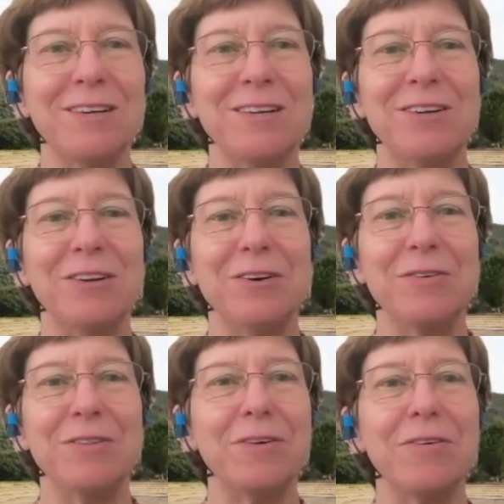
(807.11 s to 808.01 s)
You know,
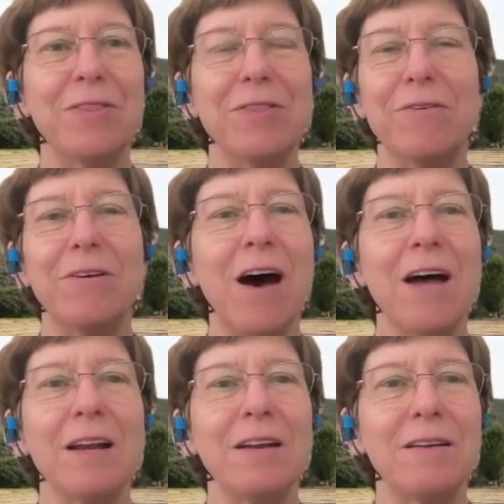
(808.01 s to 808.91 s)
they're
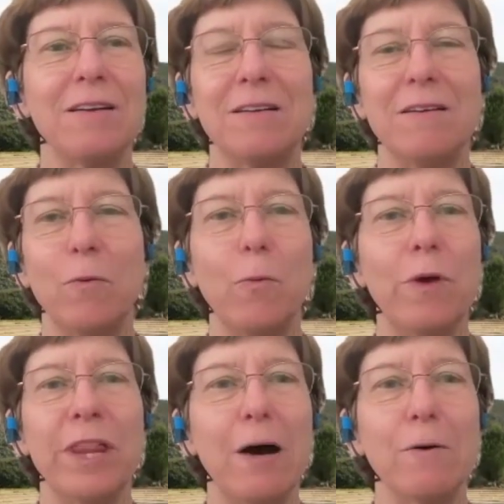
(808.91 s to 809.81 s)
not
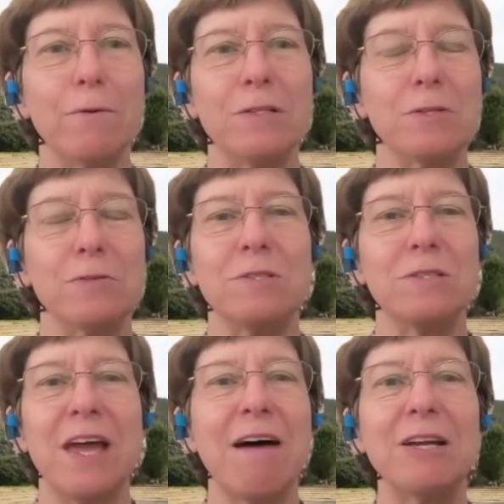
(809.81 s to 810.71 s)
without resources.
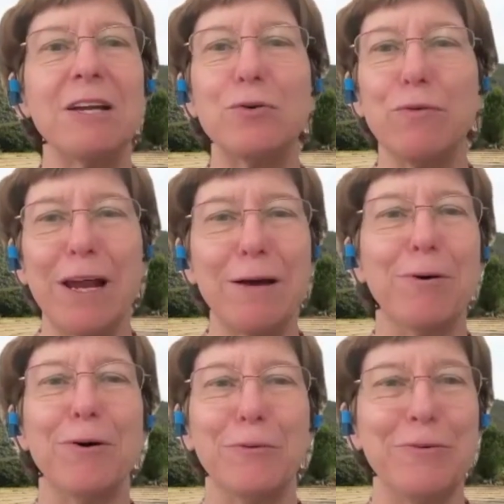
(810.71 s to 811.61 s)
They have
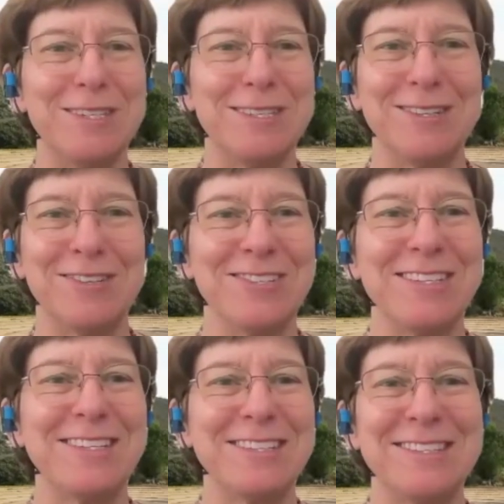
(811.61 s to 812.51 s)
incredible
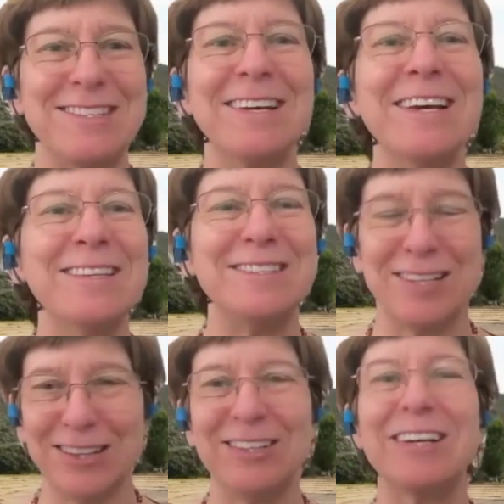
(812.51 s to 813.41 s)
resources to
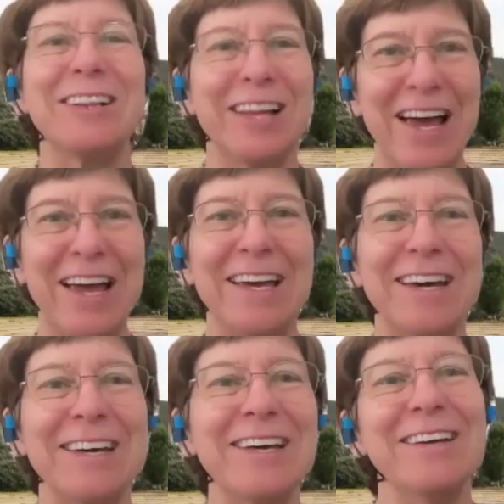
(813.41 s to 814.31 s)
look like
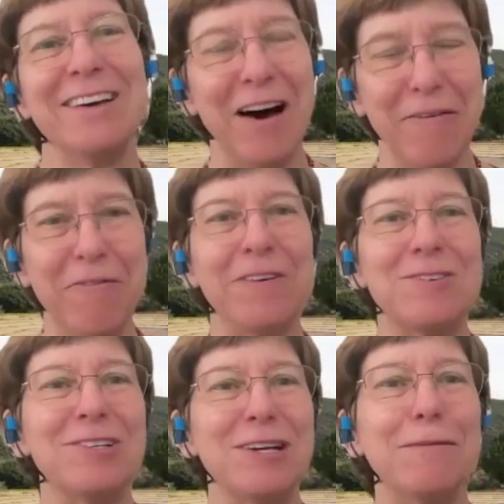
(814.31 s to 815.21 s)
a
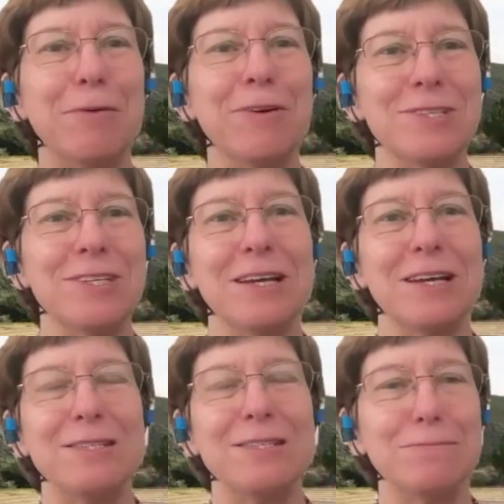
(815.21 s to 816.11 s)
functioning person
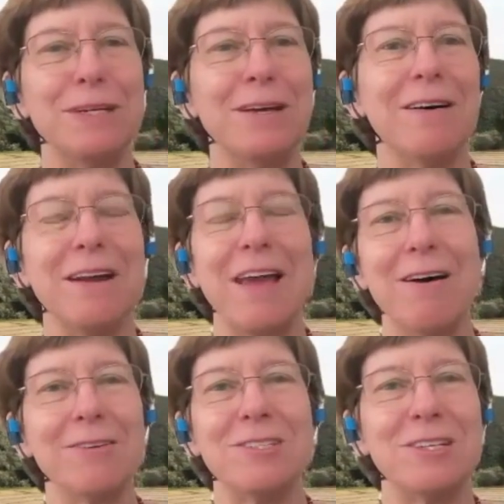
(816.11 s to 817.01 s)
and to be
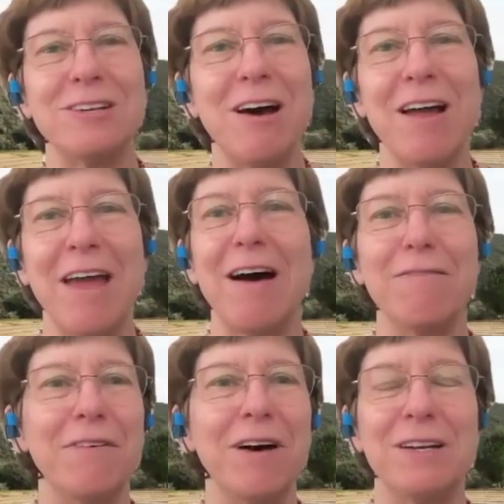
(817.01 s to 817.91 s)
unhoused, to not have
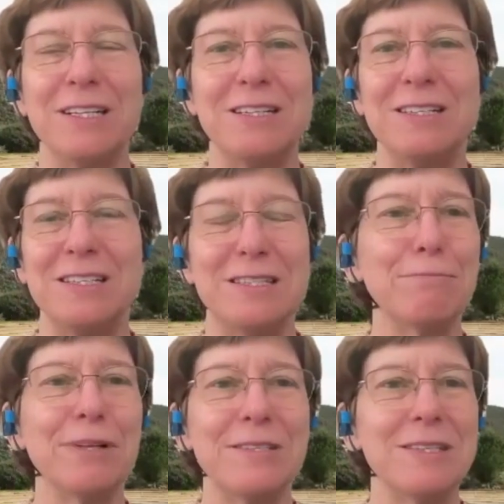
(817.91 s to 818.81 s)
a decent
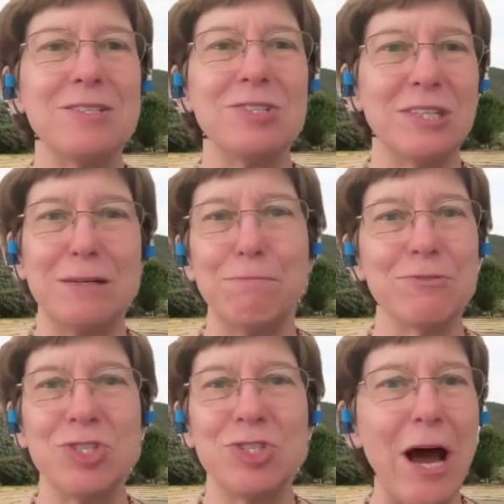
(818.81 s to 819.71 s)
place to sleep or
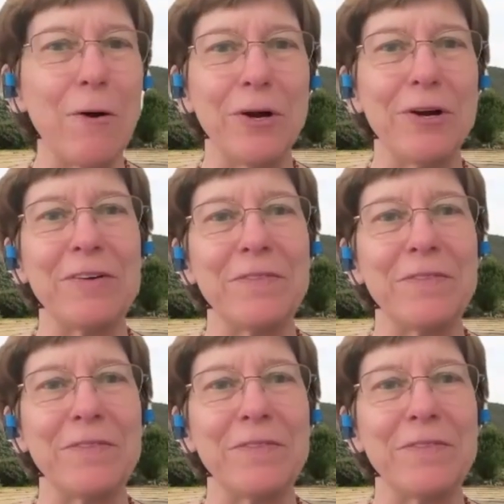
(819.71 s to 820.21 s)
shower.